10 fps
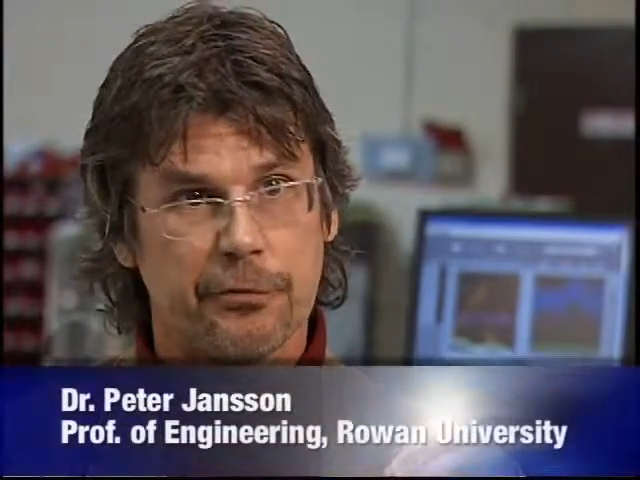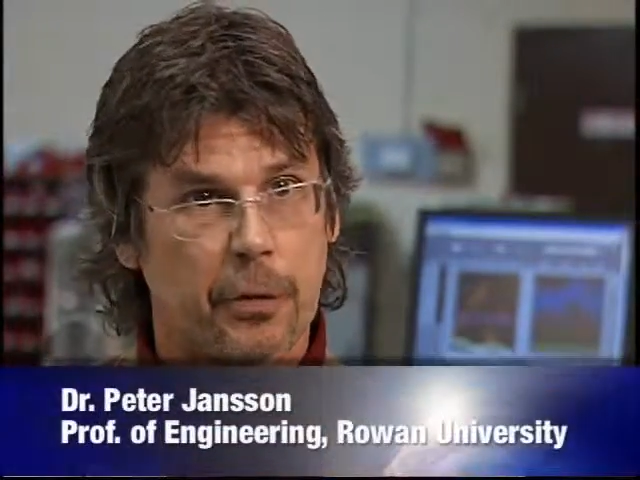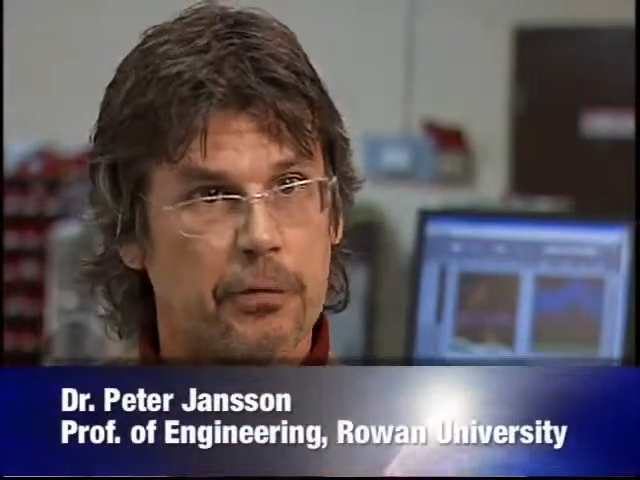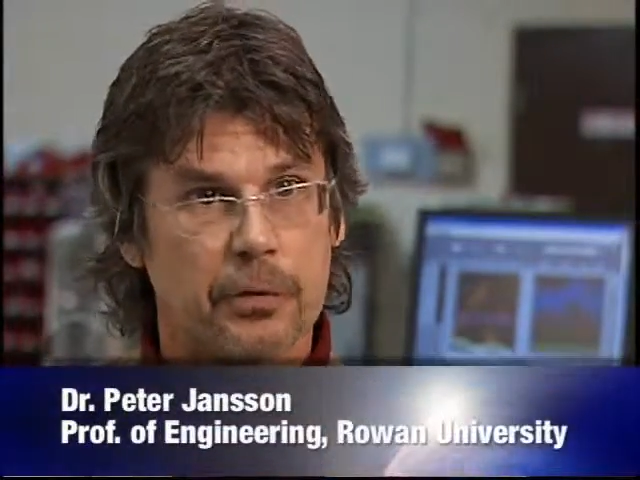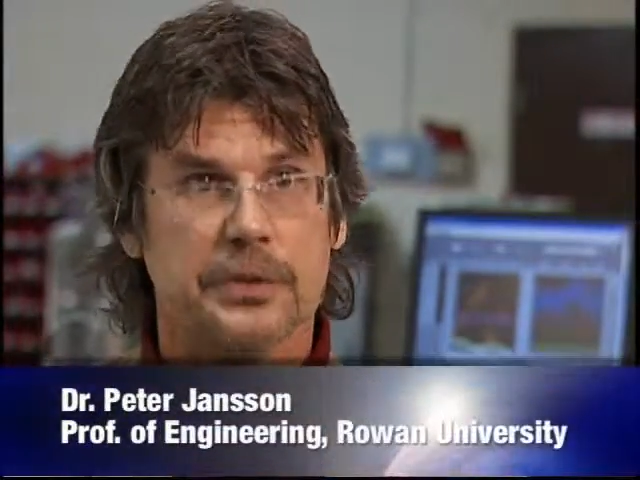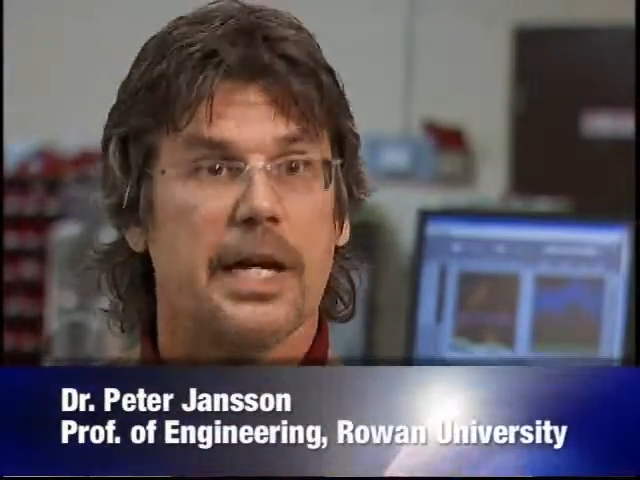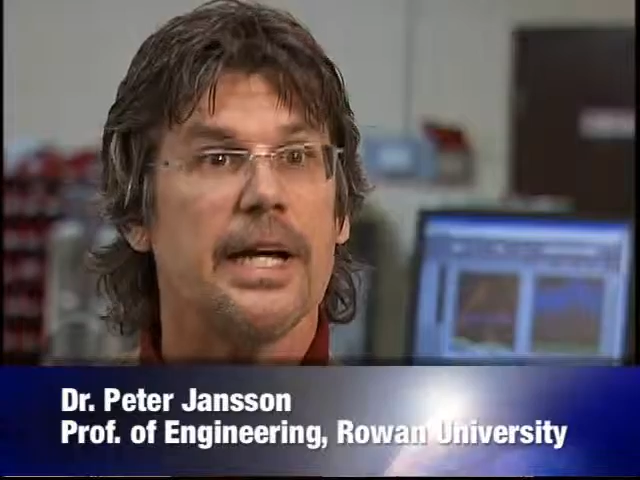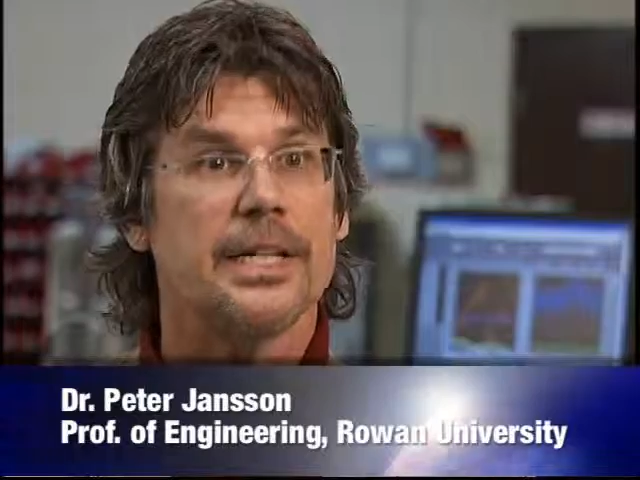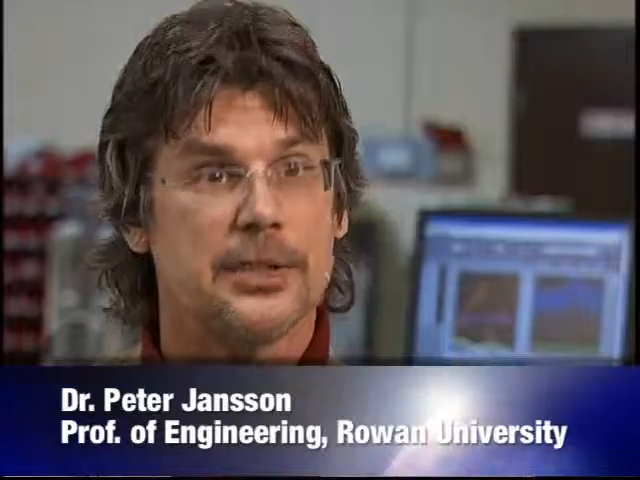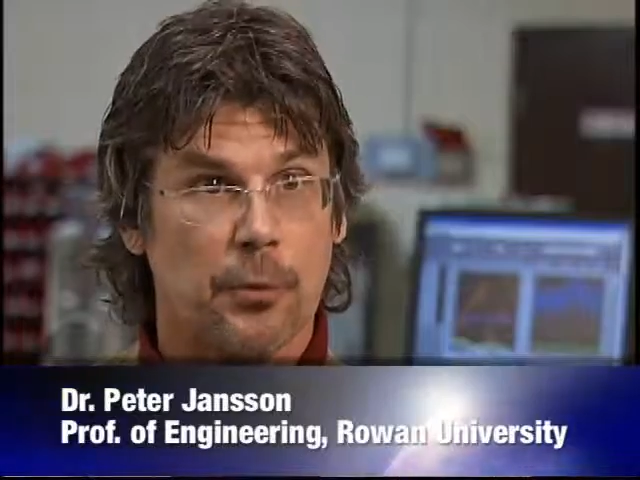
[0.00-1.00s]

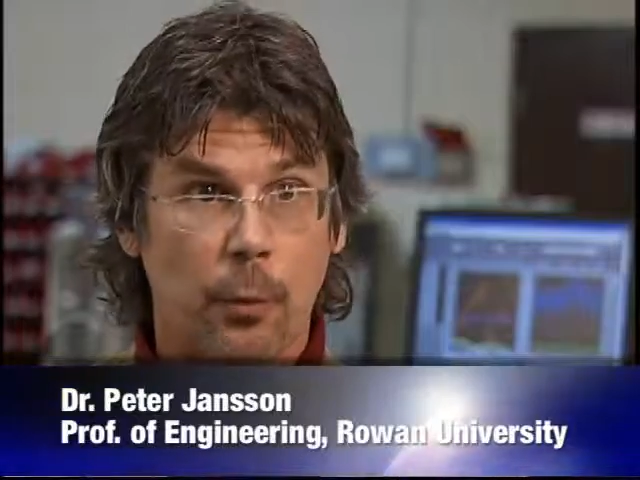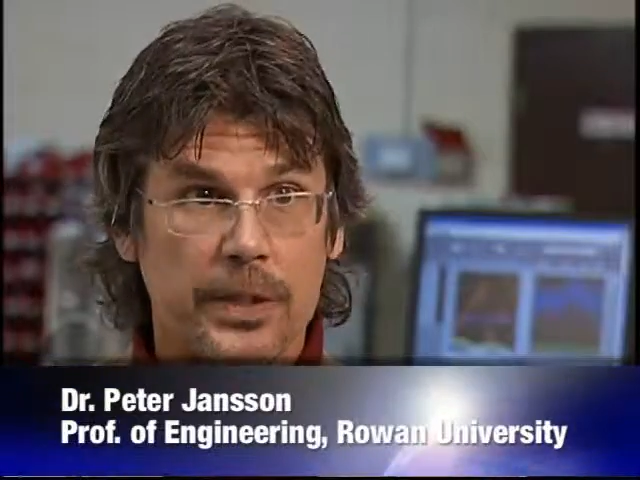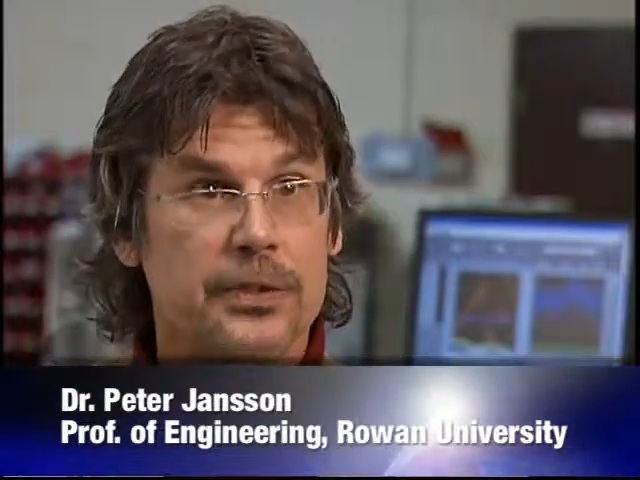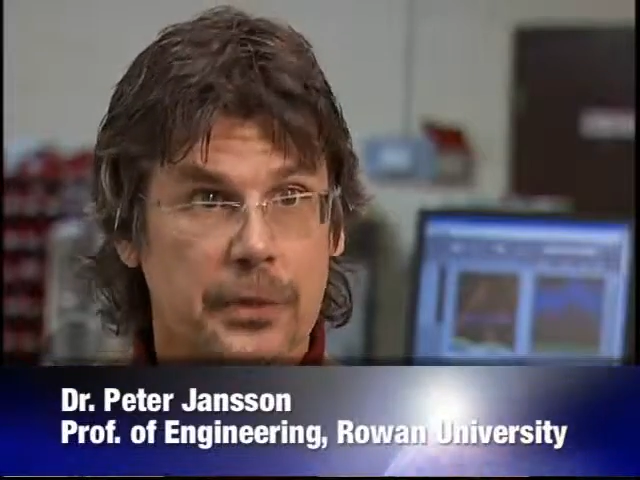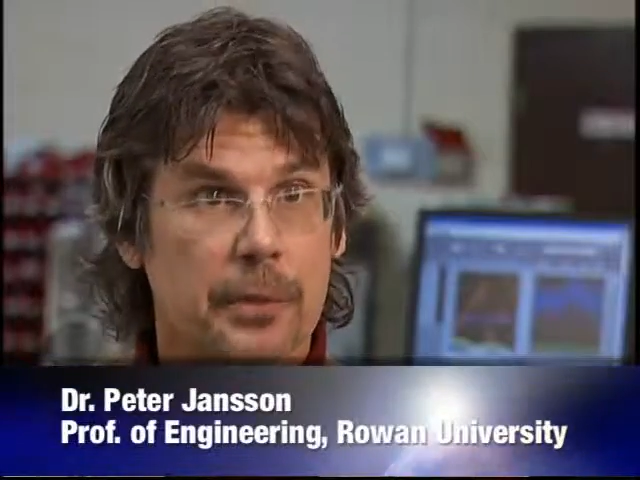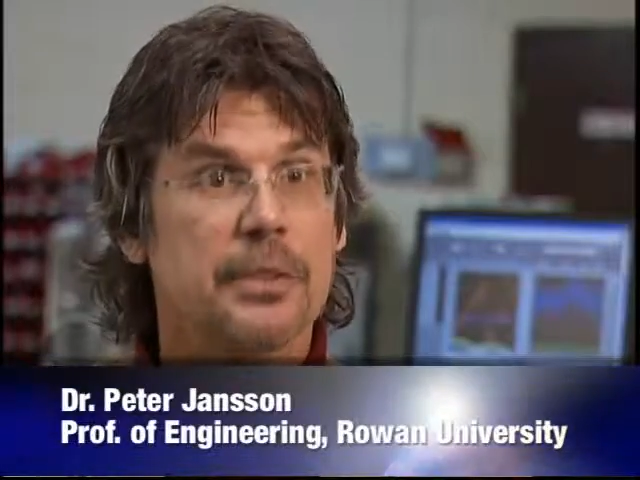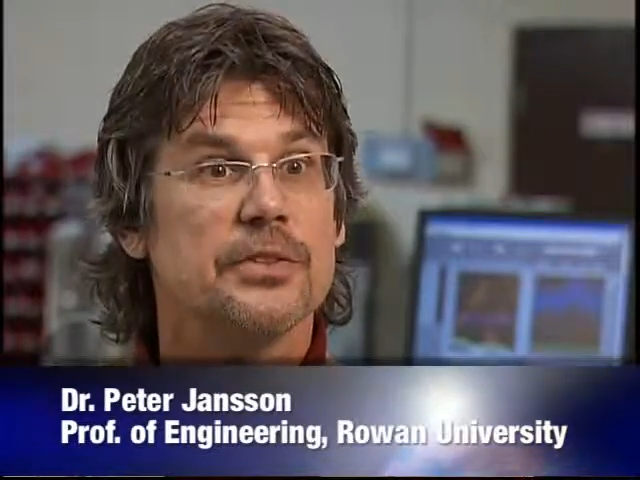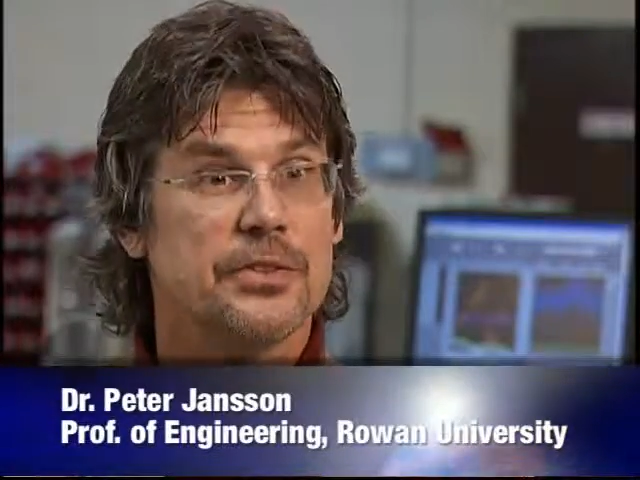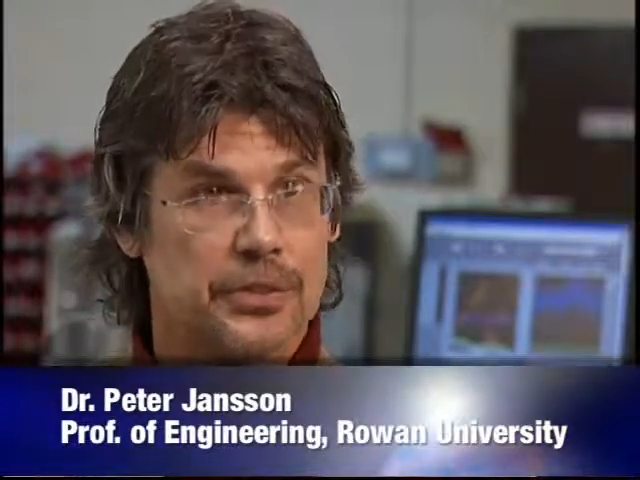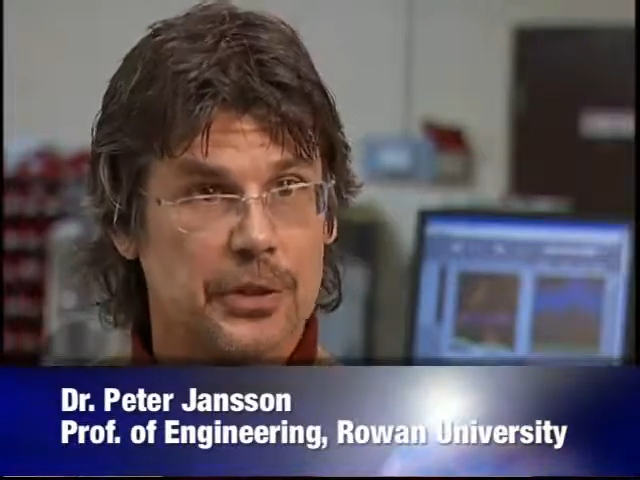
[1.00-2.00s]
photovoltaics and wind
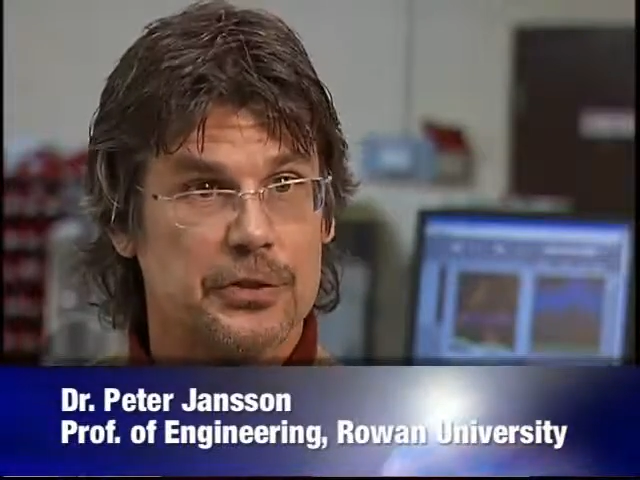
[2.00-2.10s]
turbines,